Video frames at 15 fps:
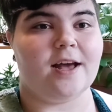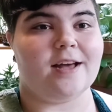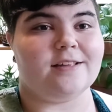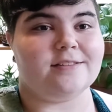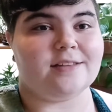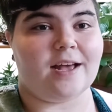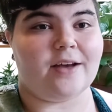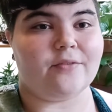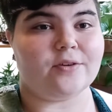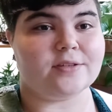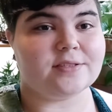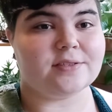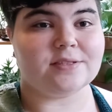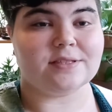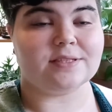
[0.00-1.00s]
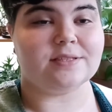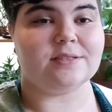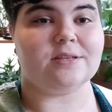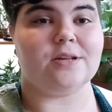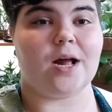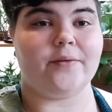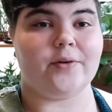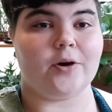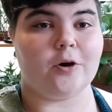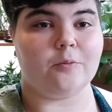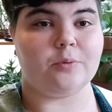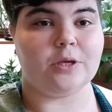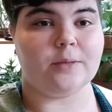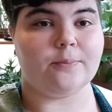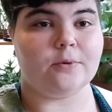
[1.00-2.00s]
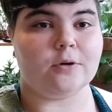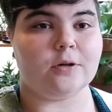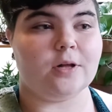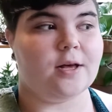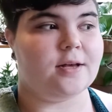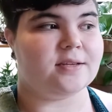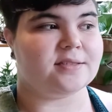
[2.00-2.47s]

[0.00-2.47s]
and ever since then to the Navajo people,